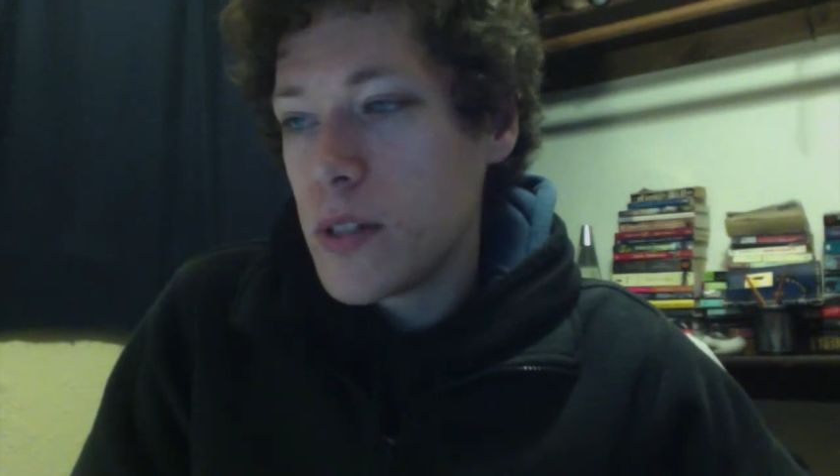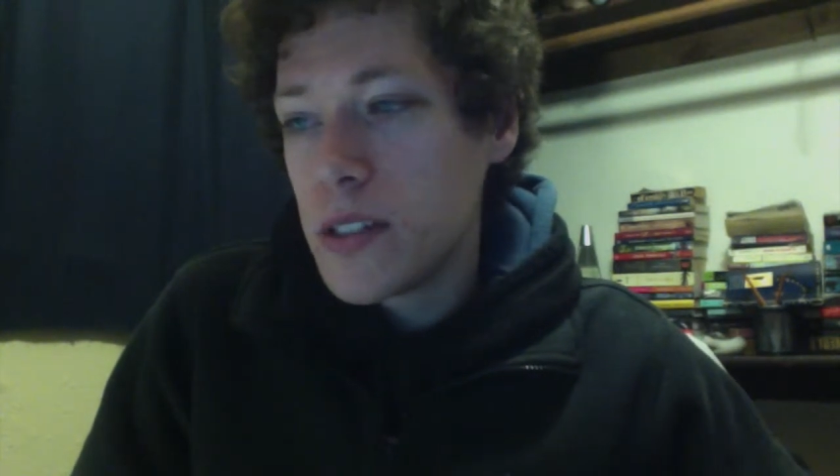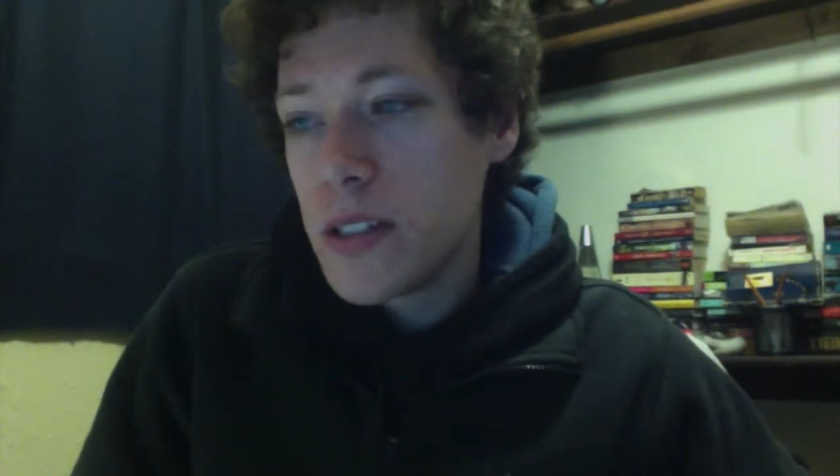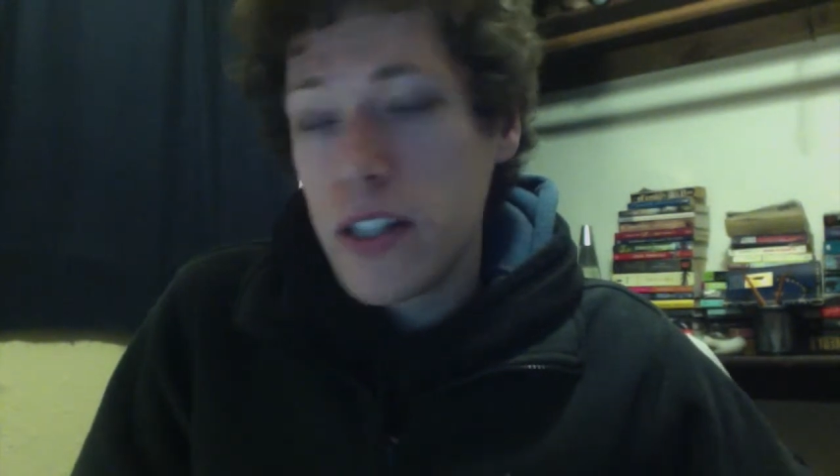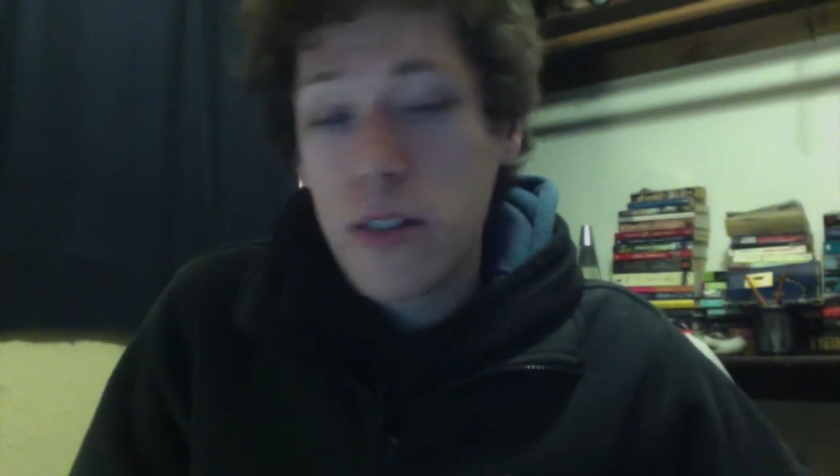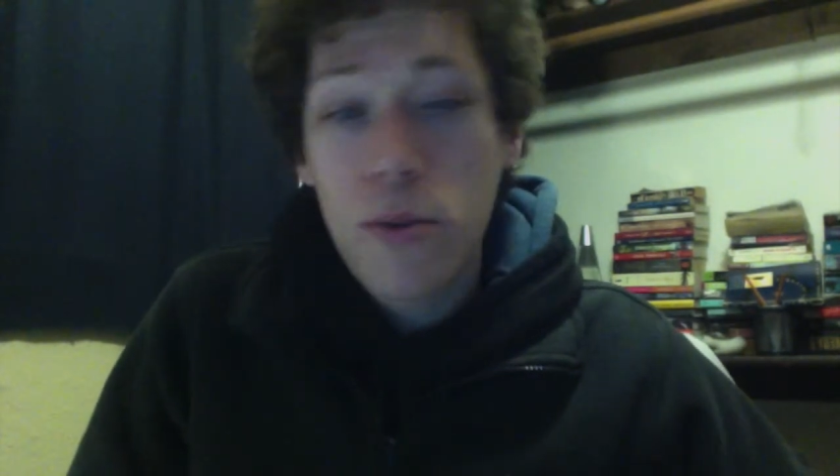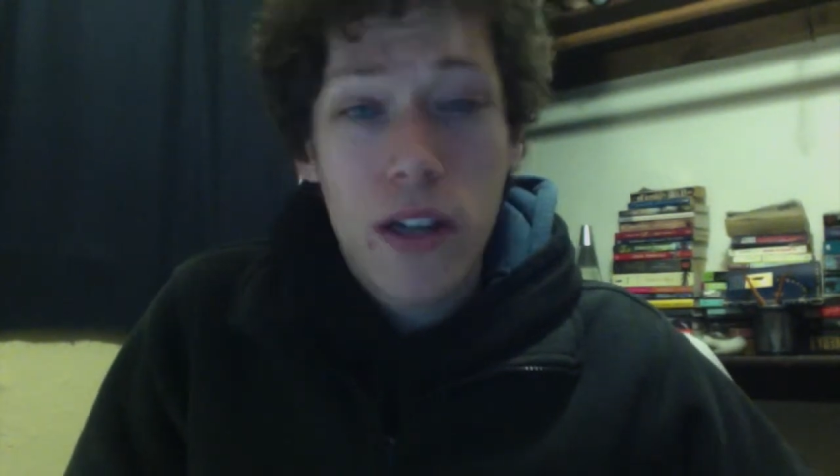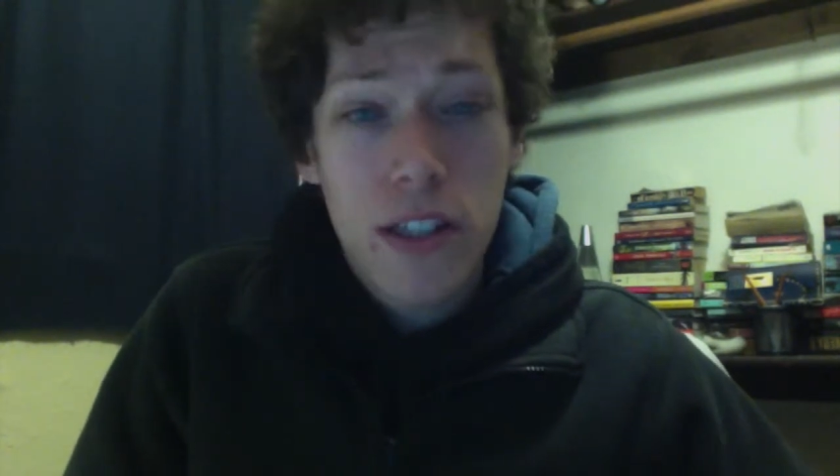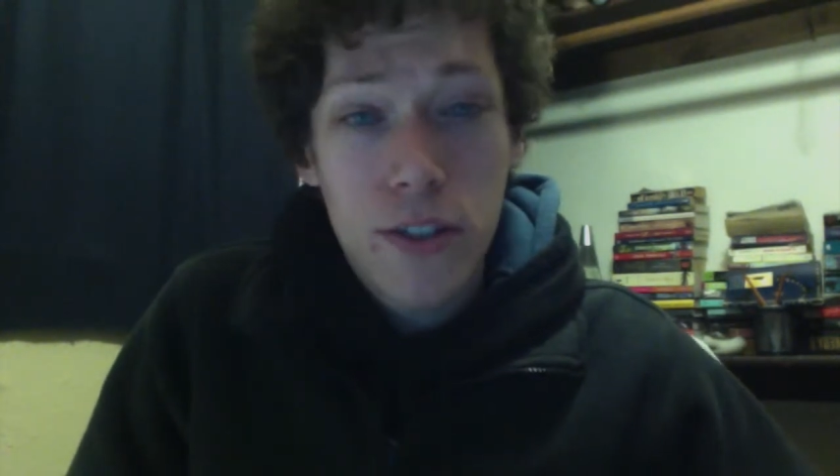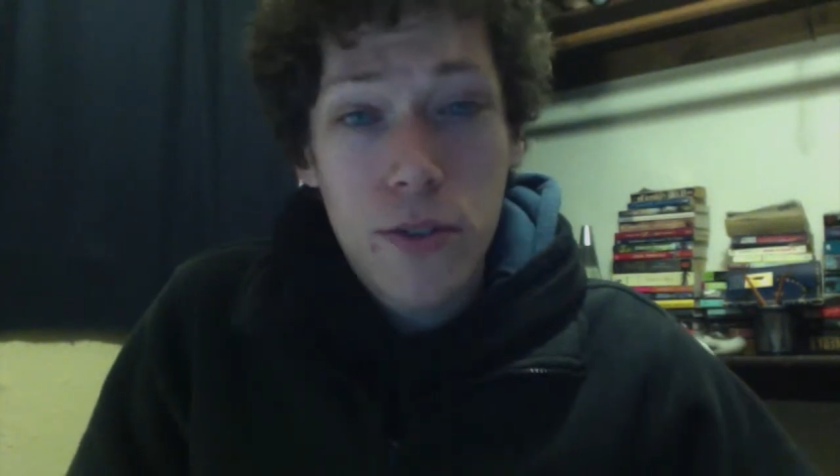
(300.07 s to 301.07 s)
Lee
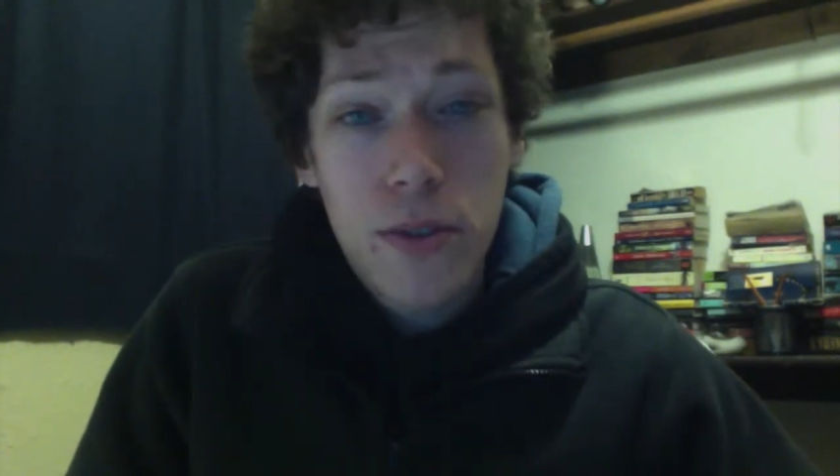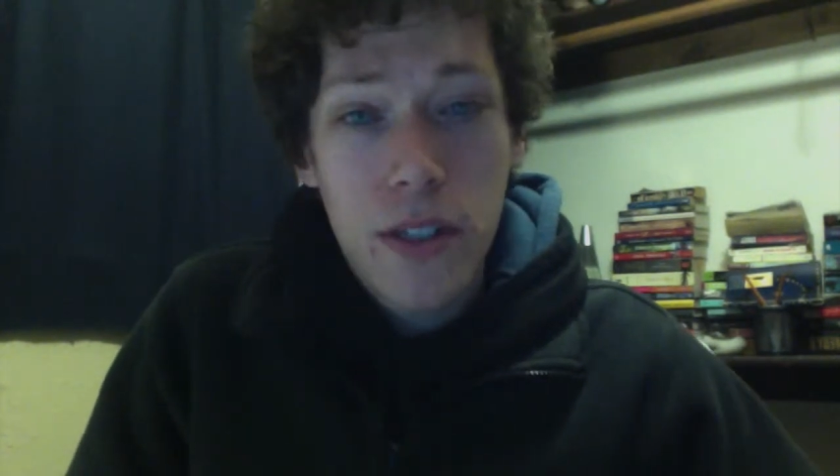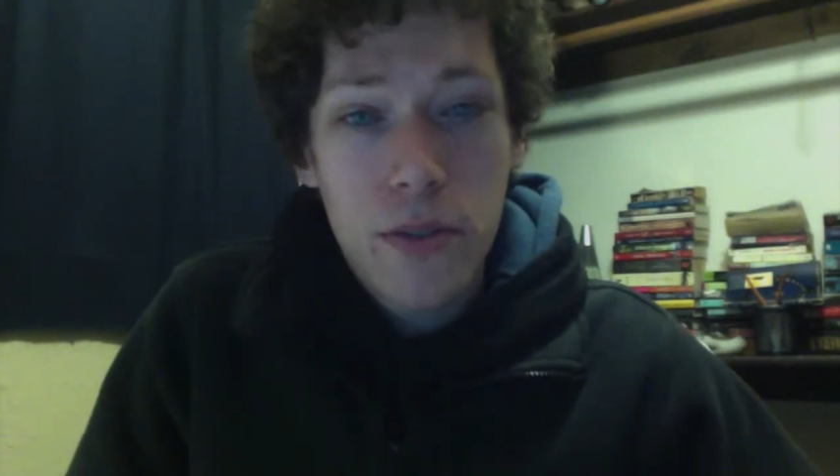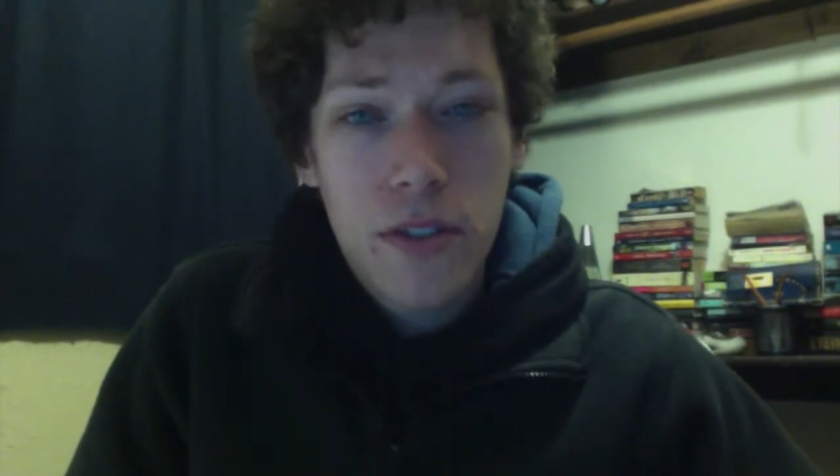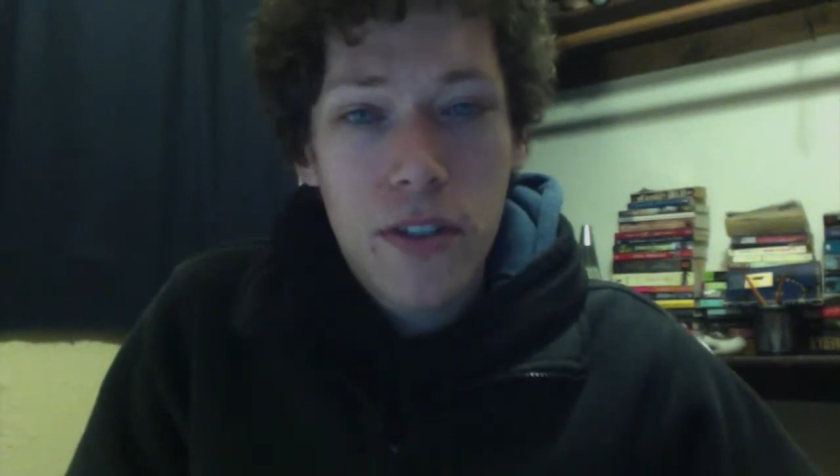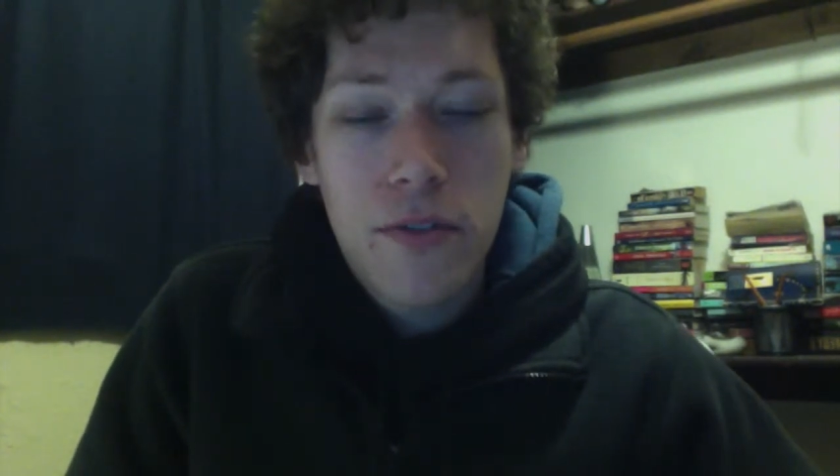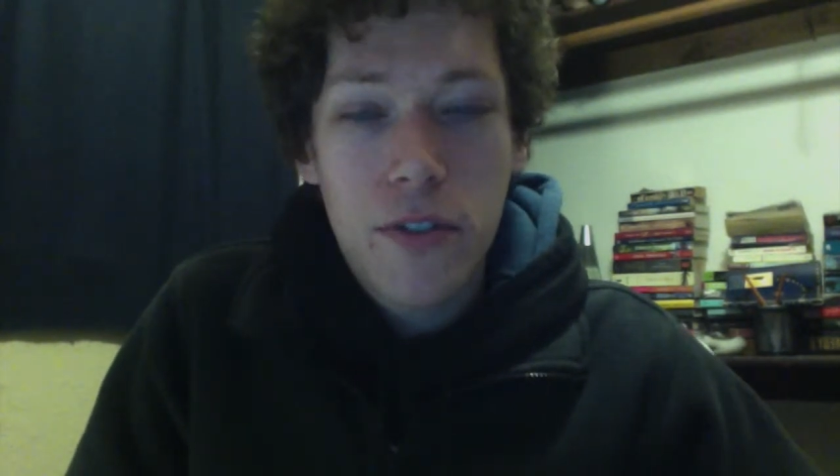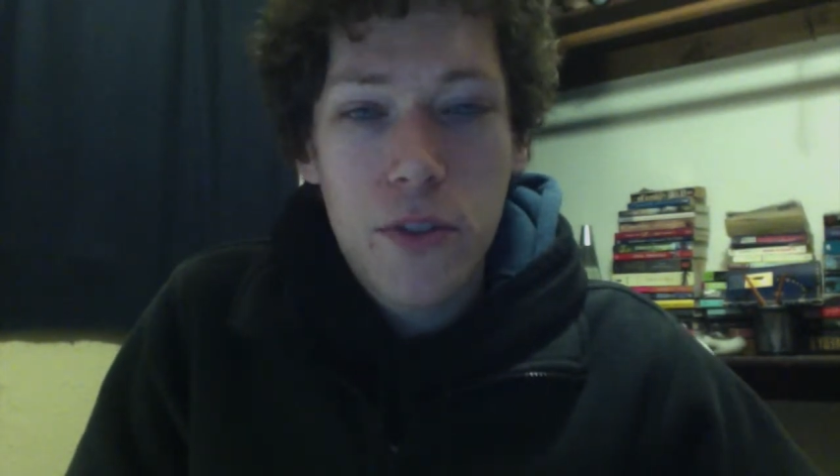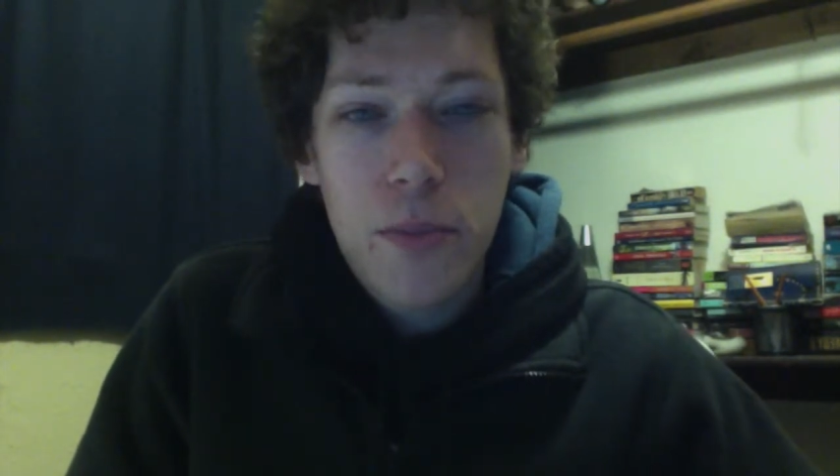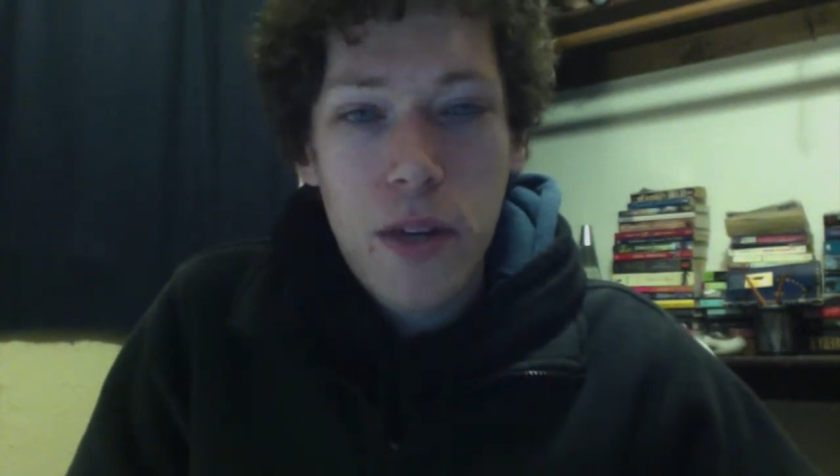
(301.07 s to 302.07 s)
Kuan Yew. He was their first